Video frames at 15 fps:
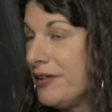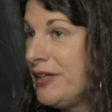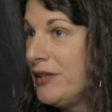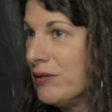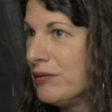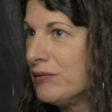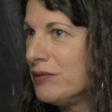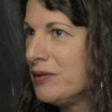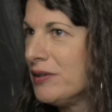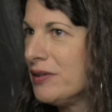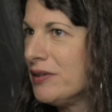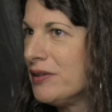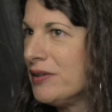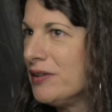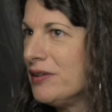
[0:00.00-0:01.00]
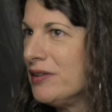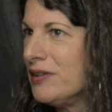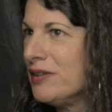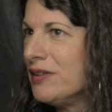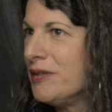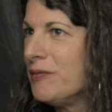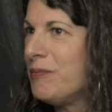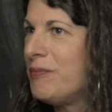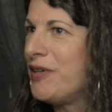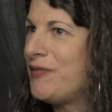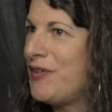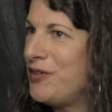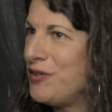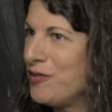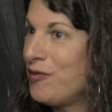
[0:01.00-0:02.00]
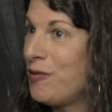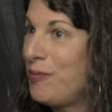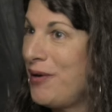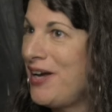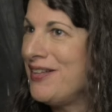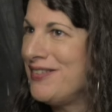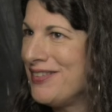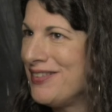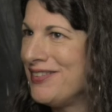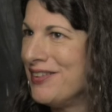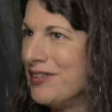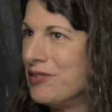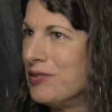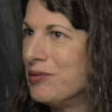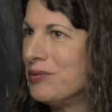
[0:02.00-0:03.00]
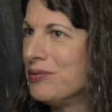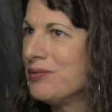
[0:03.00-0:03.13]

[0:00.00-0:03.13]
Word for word: legal. But if I do it for pay, it's illegal.